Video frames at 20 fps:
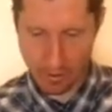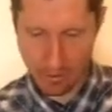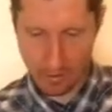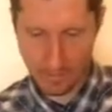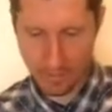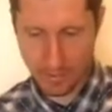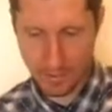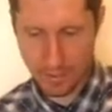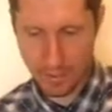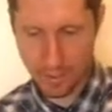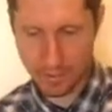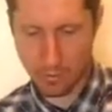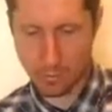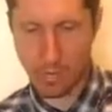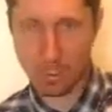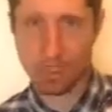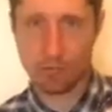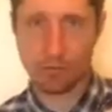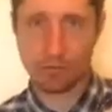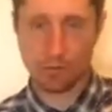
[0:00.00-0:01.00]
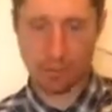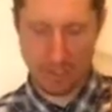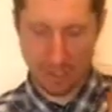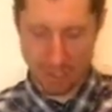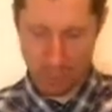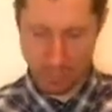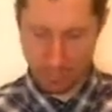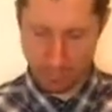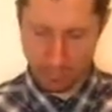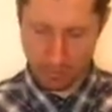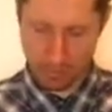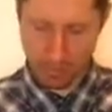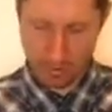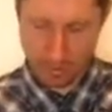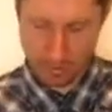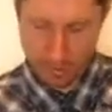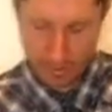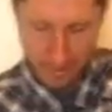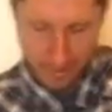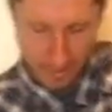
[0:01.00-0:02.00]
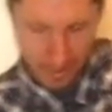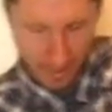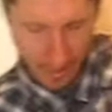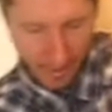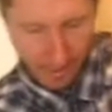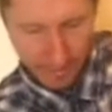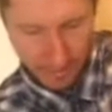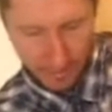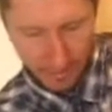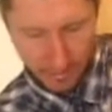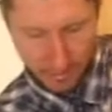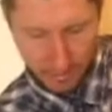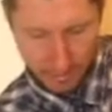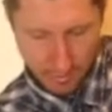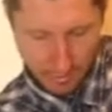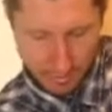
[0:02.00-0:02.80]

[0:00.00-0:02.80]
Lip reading: First thing we want to reassemble is the action.